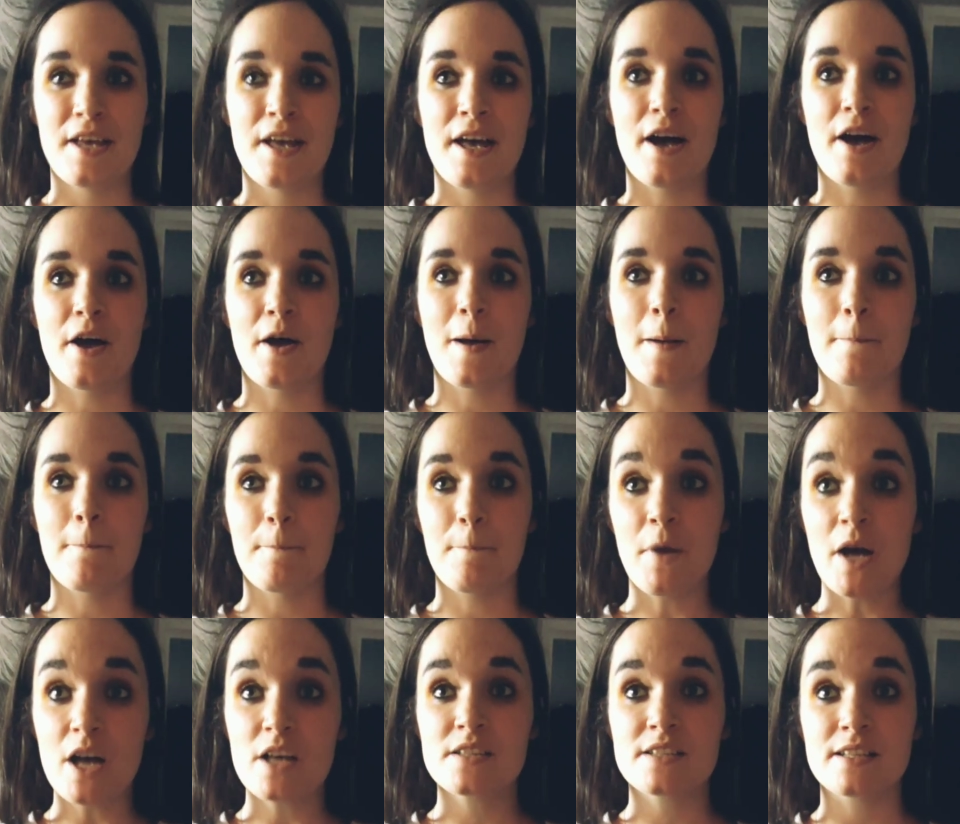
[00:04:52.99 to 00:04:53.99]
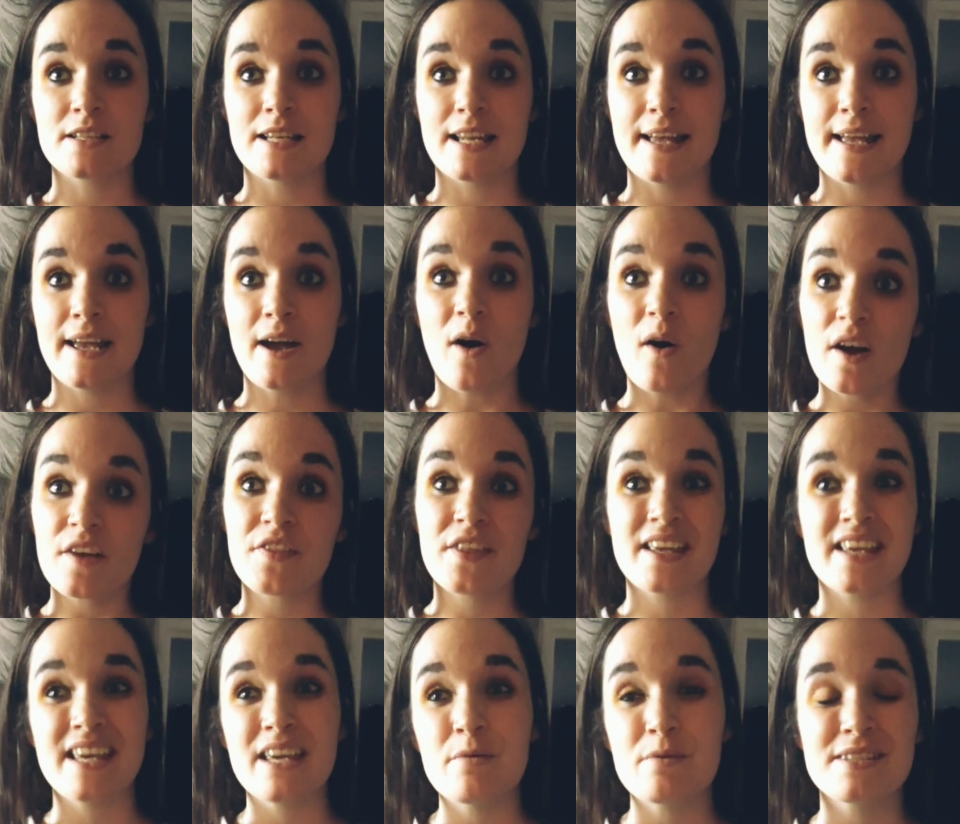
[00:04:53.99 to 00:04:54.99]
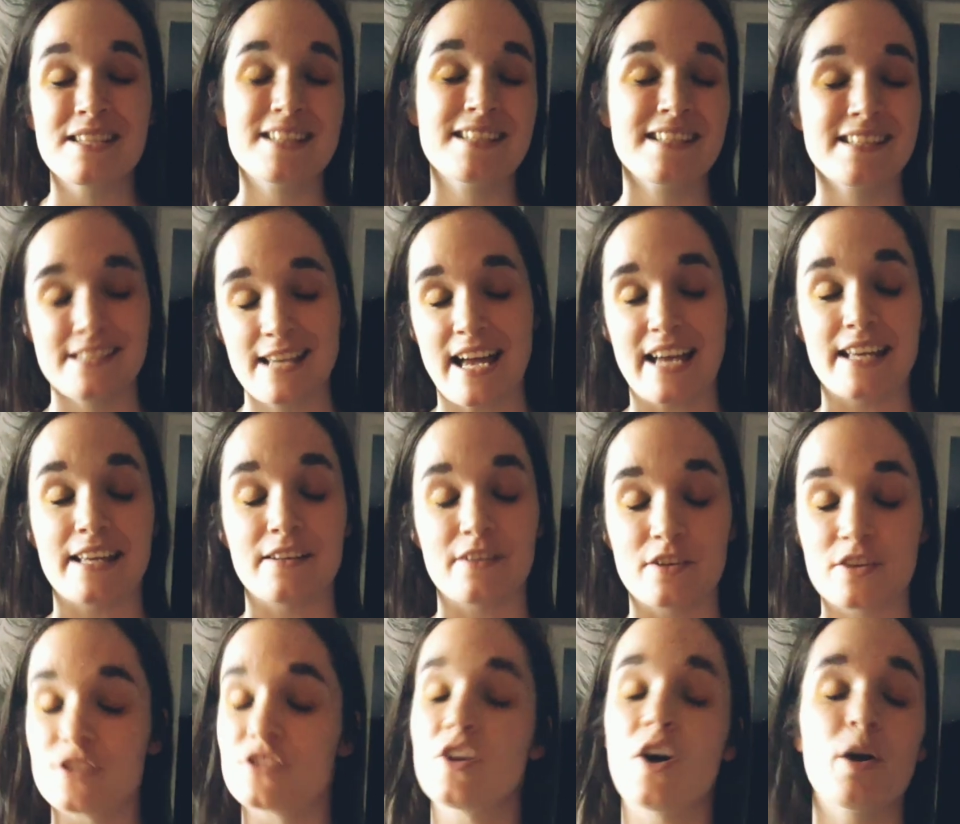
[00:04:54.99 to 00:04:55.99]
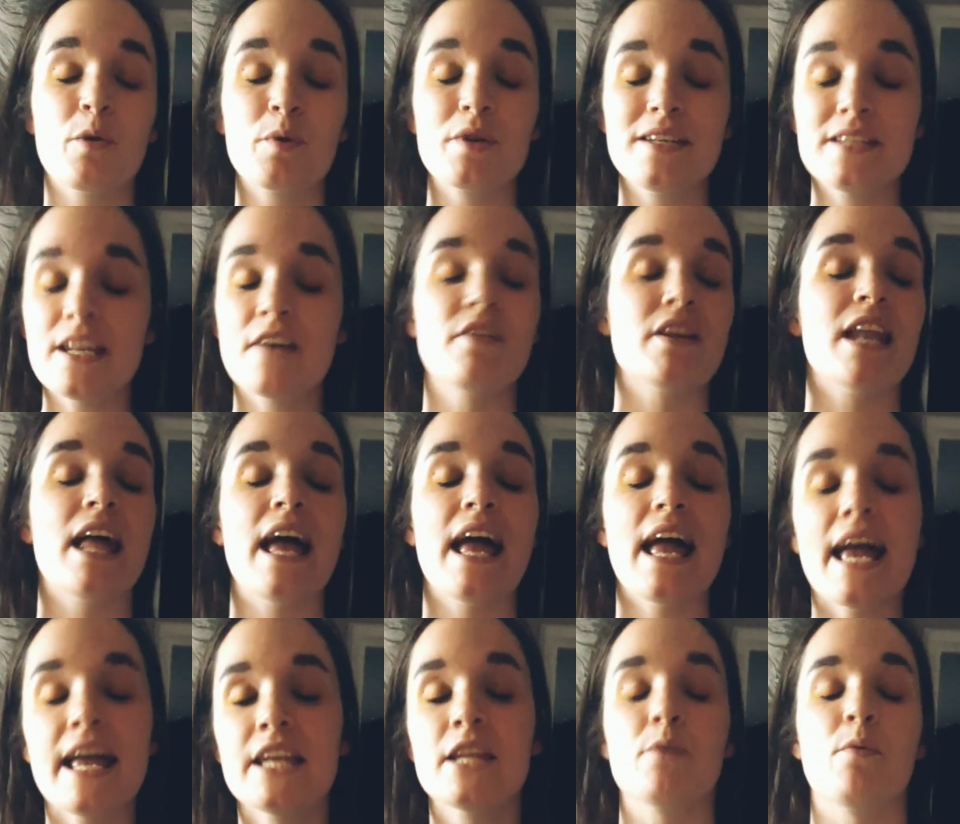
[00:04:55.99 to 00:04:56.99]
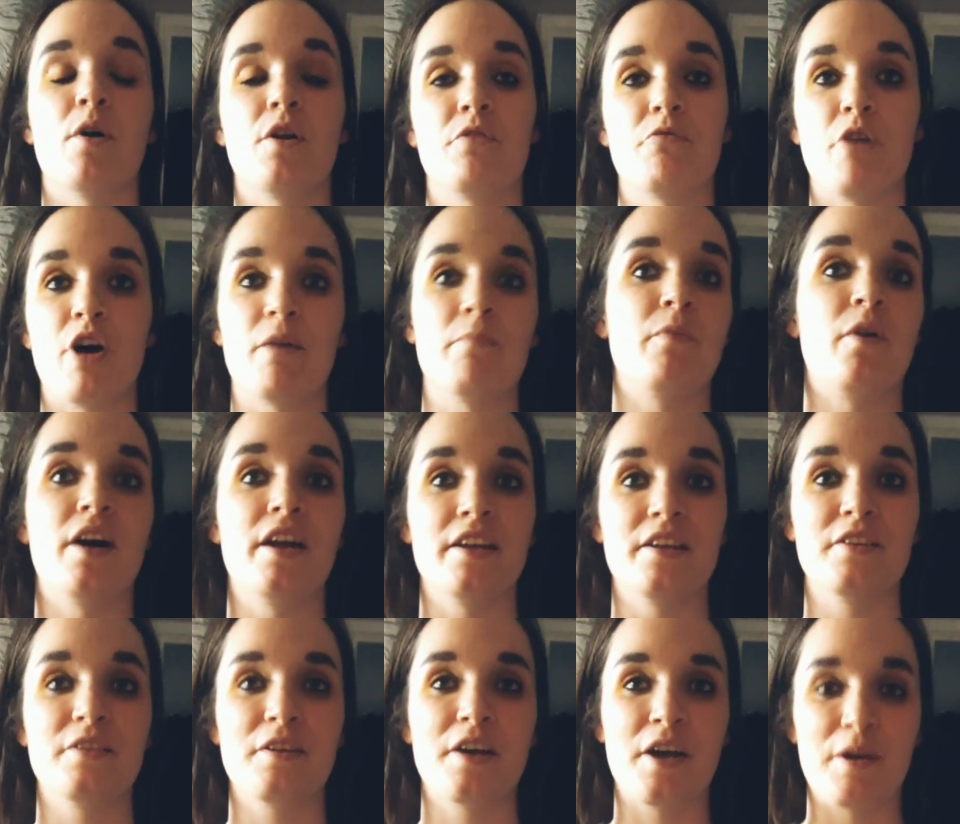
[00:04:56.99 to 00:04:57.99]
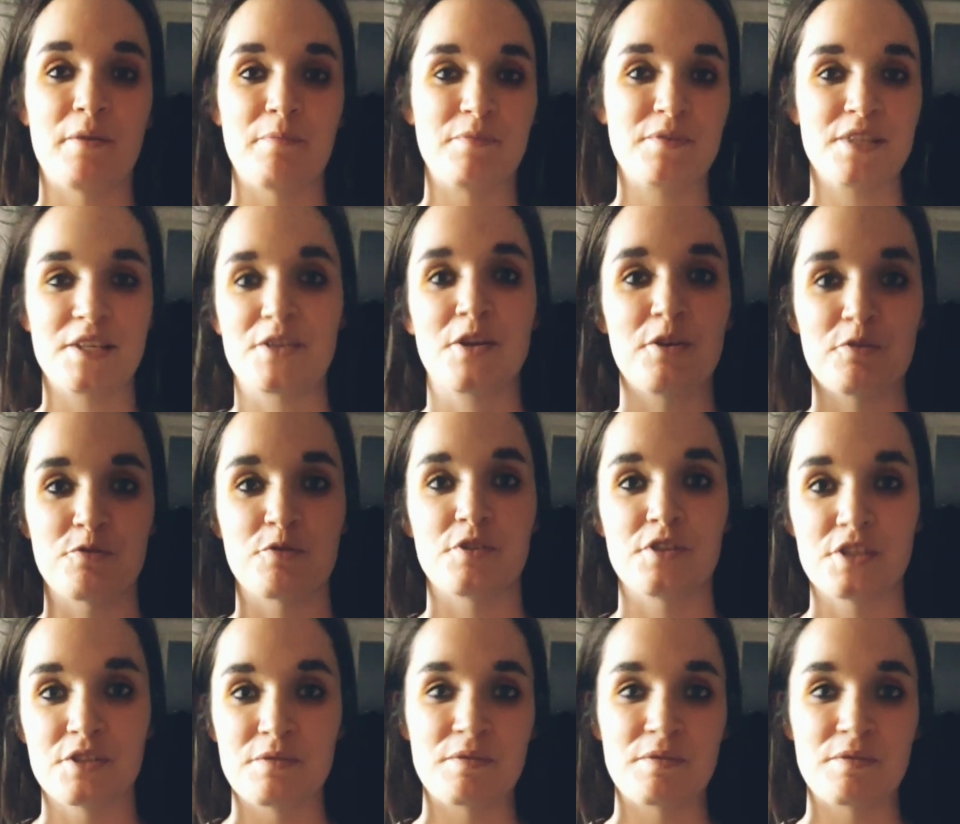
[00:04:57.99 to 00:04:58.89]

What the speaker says: Personally, I think he was insane, because I would never let anyone ride my 600.